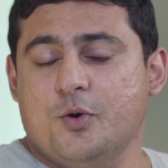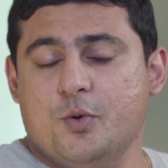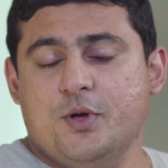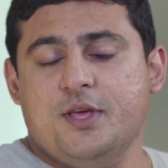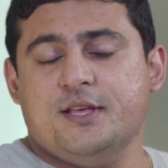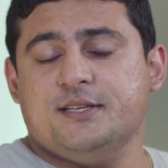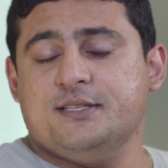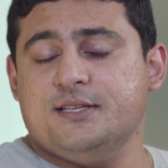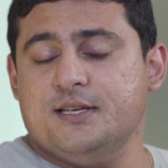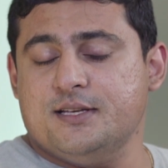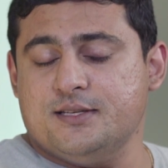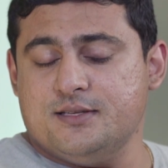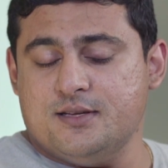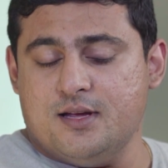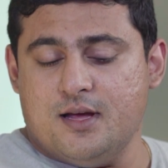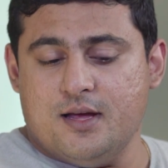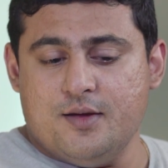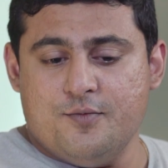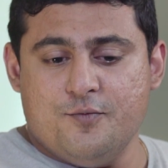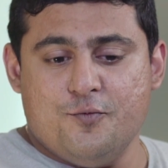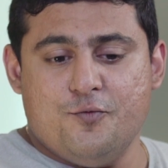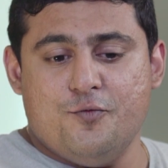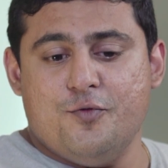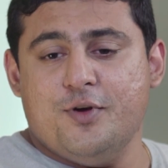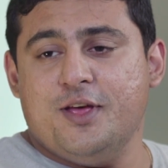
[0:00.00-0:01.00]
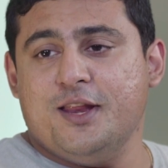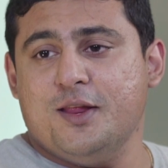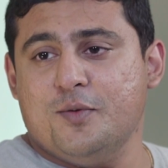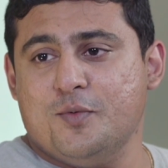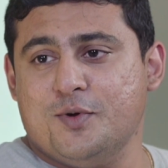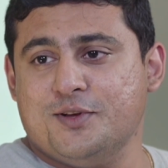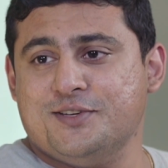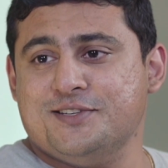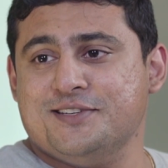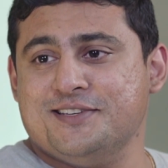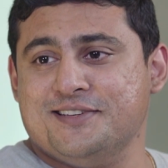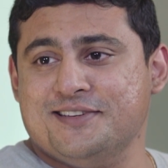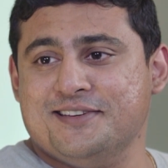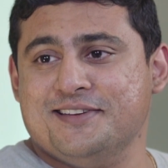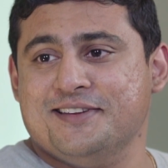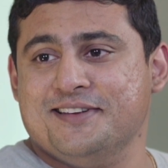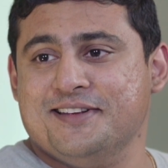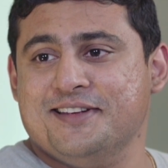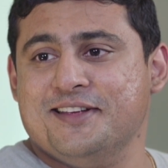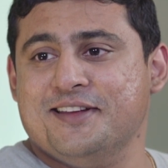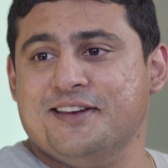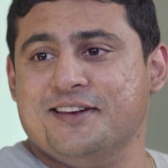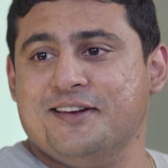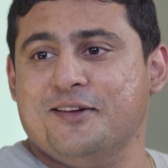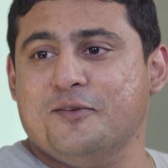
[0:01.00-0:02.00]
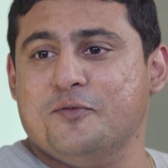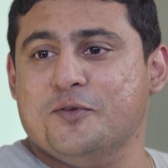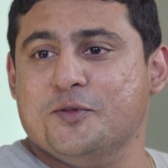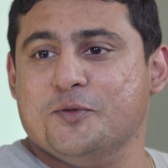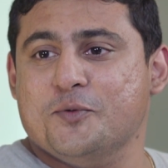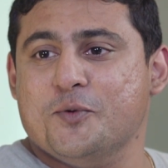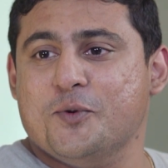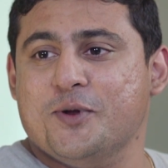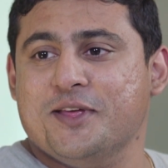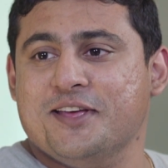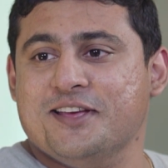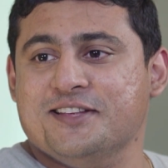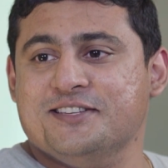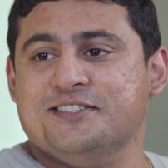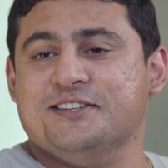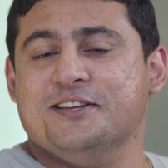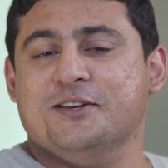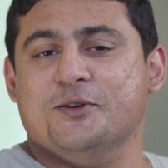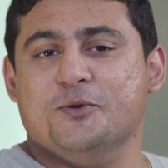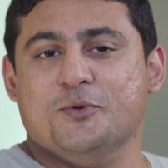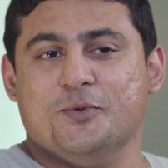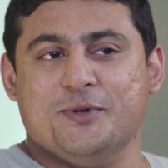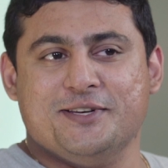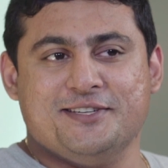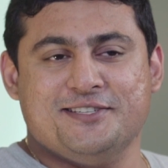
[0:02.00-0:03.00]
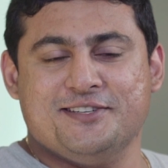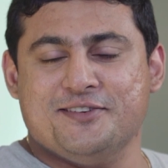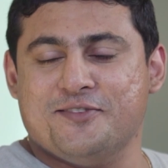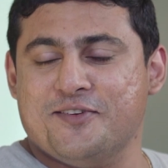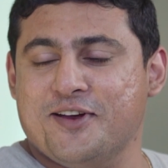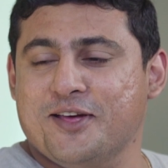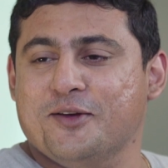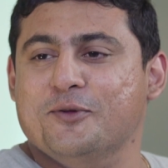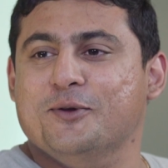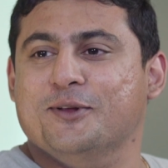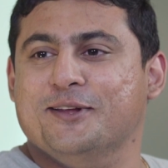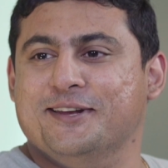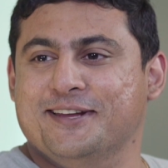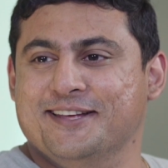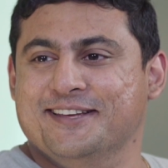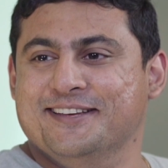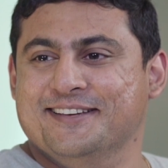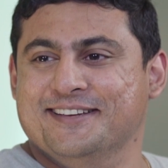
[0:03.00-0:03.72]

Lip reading: Oh yes, yes. I'm very much in love with coding. I still do it regularly.